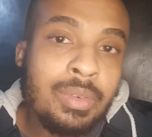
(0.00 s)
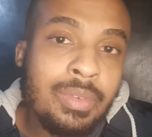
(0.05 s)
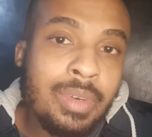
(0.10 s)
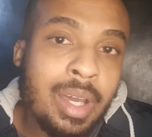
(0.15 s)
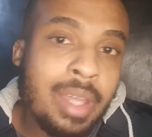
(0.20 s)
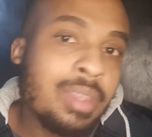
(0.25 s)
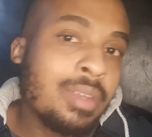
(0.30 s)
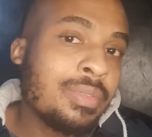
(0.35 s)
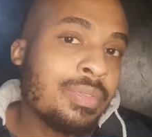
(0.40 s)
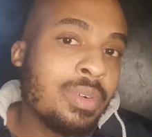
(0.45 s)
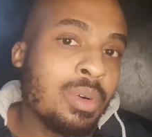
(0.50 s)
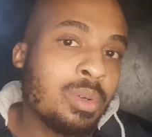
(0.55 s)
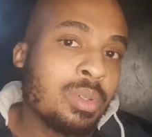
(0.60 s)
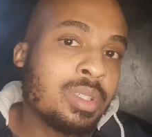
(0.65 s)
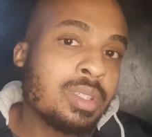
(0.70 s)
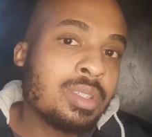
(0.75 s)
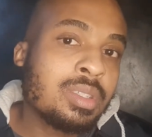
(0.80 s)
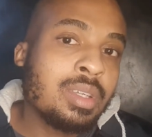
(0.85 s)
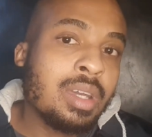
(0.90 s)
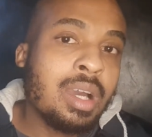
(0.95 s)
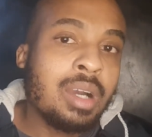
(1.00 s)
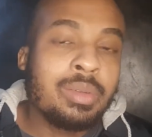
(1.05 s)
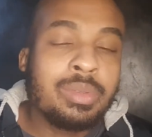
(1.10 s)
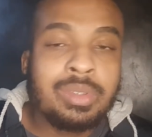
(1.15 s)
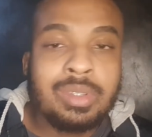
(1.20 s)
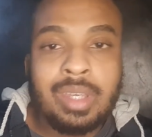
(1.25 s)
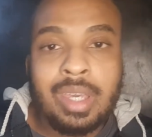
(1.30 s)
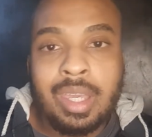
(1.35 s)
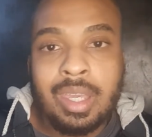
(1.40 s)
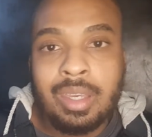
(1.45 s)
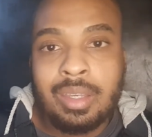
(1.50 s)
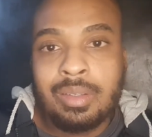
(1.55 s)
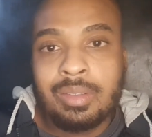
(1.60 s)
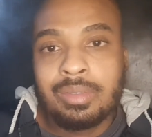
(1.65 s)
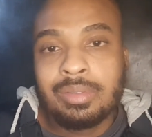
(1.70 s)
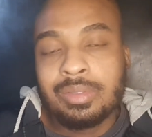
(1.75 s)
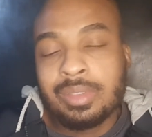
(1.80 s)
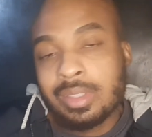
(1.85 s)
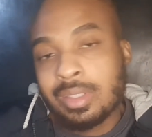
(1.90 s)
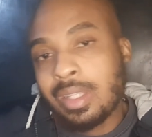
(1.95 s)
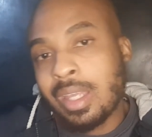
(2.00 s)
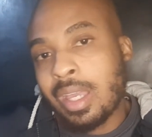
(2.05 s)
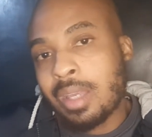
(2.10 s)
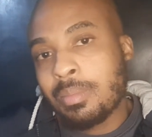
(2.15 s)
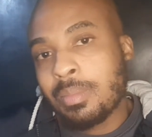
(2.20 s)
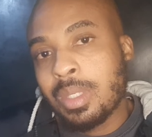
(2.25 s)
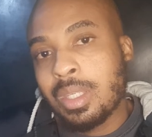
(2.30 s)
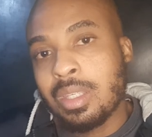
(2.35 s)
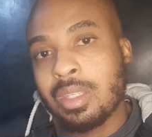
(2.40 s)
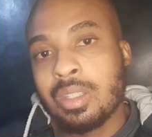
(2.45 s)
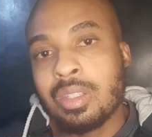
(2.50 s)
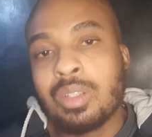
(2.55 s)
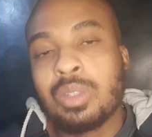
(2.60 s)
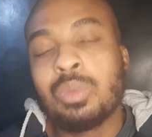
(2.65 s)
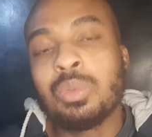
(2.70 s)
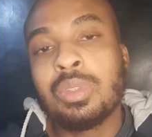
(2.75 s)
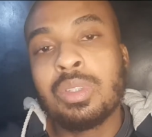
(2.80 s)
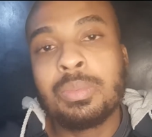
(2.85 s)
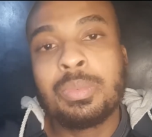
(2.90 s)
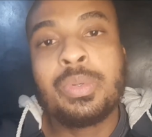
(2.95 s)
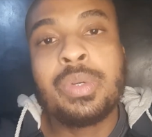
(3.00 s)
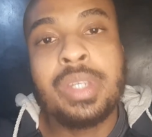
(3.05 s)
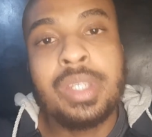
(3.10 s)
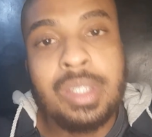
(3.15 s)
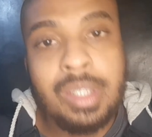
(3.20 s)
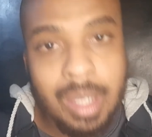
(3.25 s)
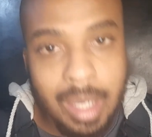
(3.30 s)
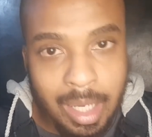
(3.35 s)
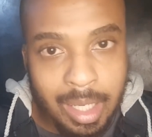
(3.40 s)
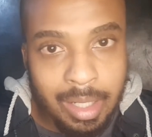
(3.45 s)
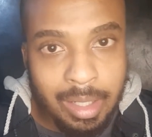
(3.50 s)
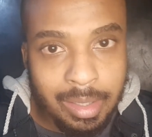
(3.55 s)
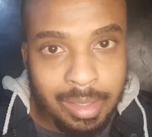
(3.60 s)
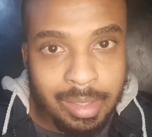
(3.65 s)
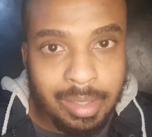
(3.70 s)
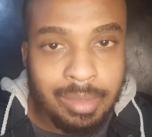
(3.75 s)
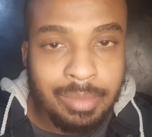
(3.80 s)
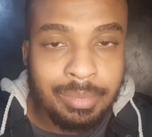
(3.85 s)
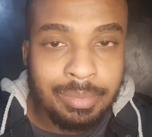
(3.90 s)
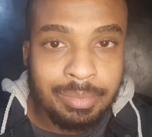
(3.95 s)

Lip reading: of other folks out there just like me who will appreciate it.